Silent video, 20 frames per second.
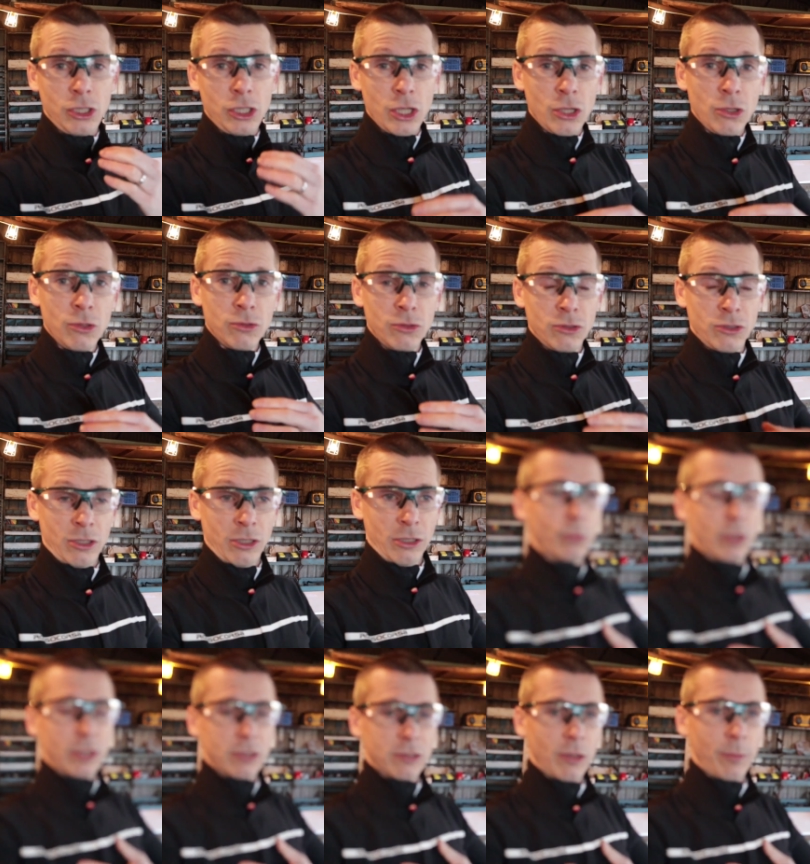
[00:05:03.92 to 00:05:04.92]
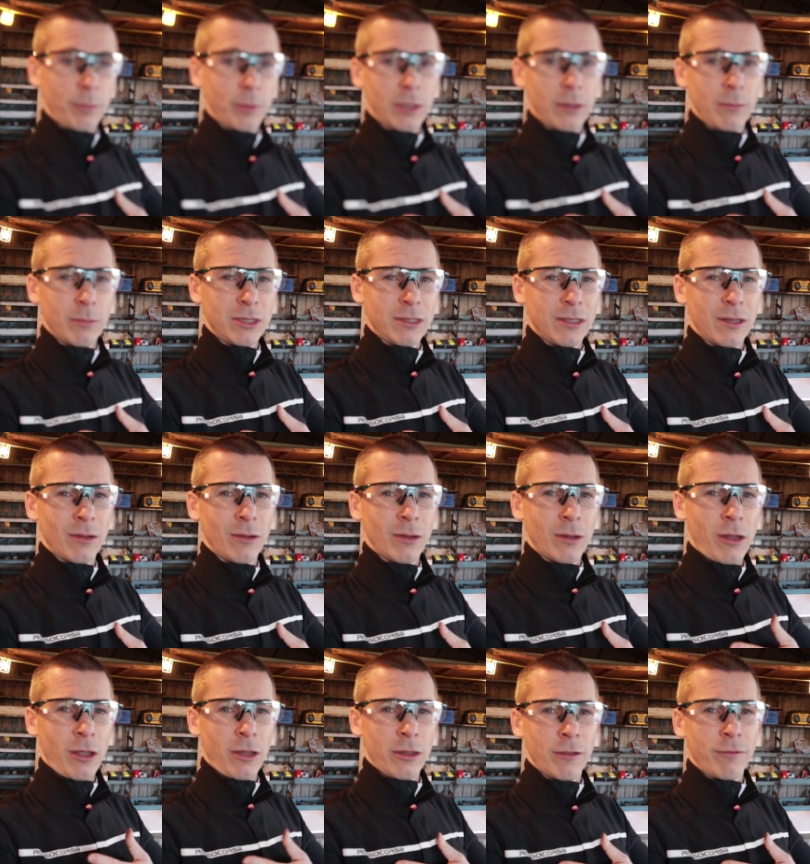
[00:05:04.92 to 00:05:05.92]
used. Wind-stopping
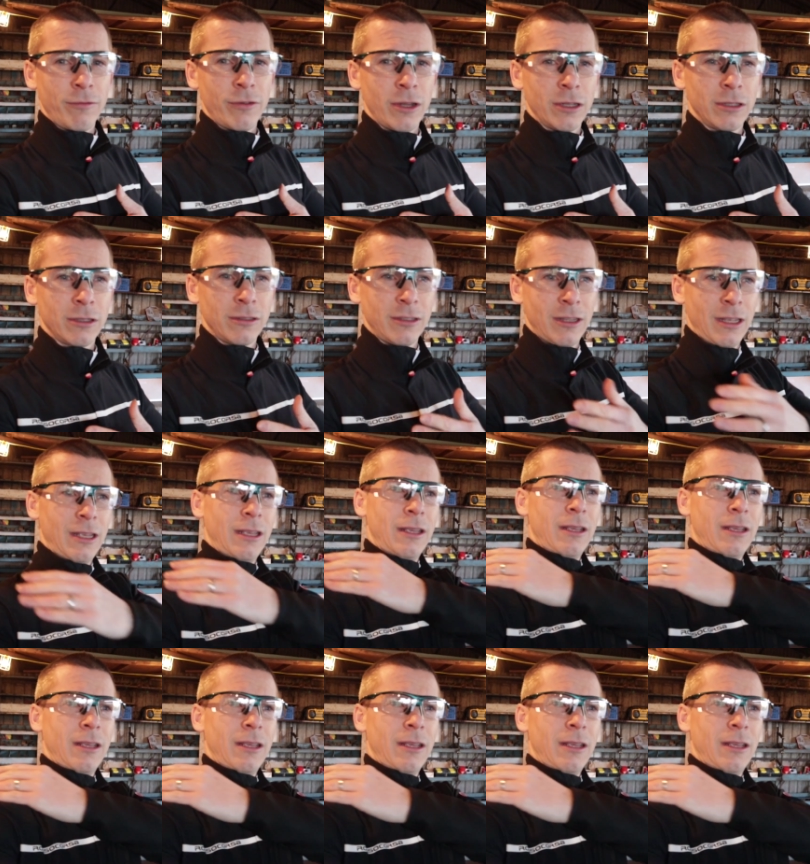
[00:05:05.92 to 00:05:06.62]
material on the front